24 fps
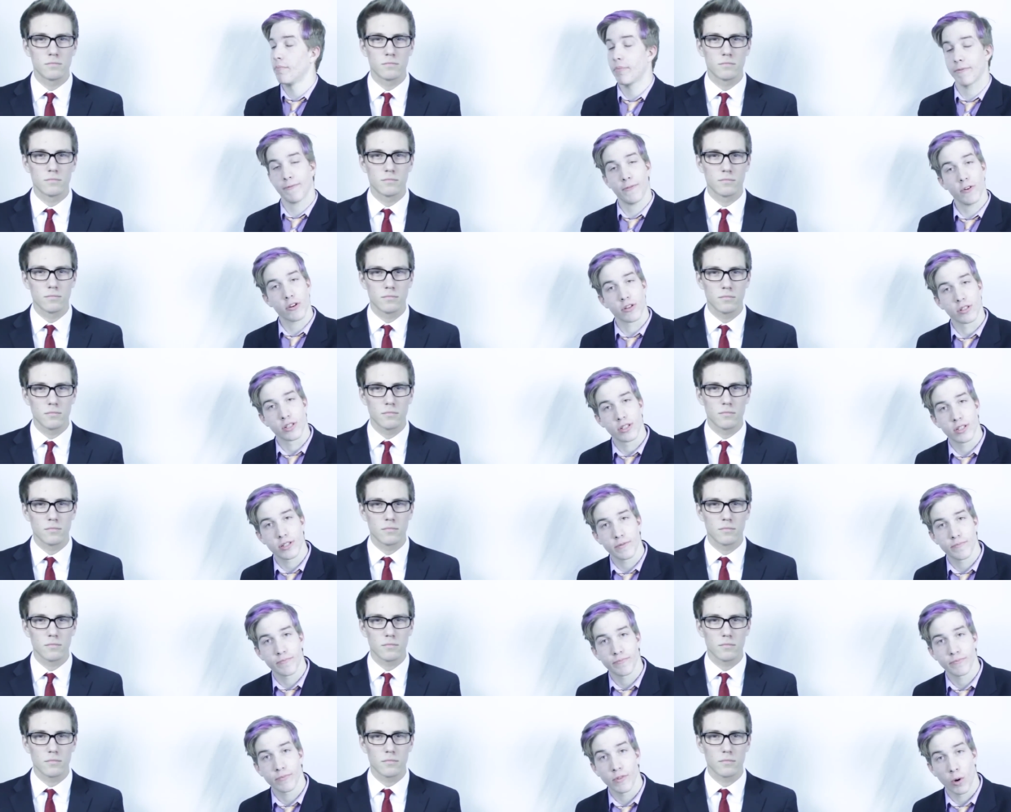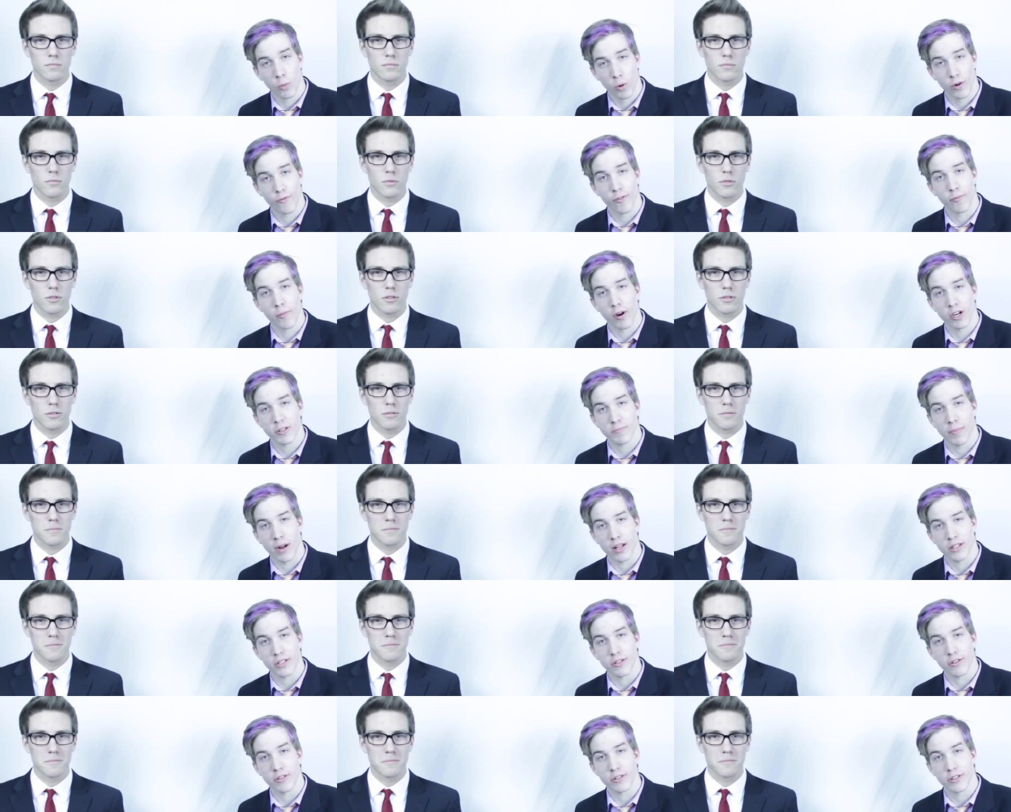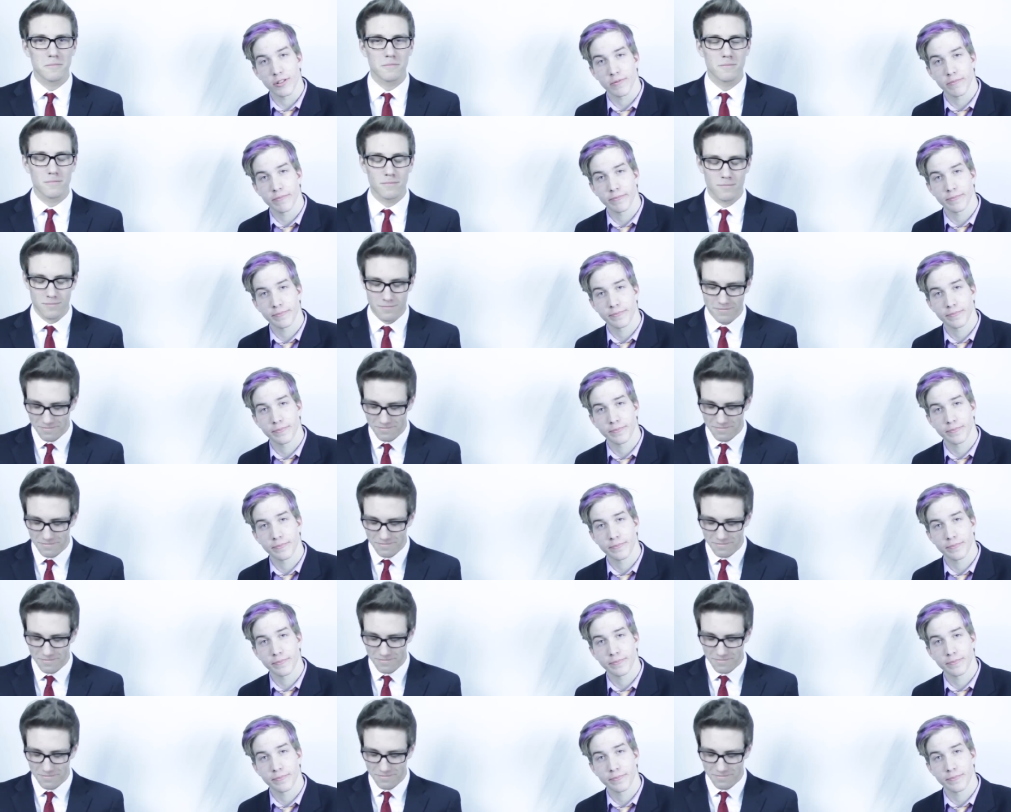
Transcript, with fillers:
Speaker 1: But first, a word from our sponsors.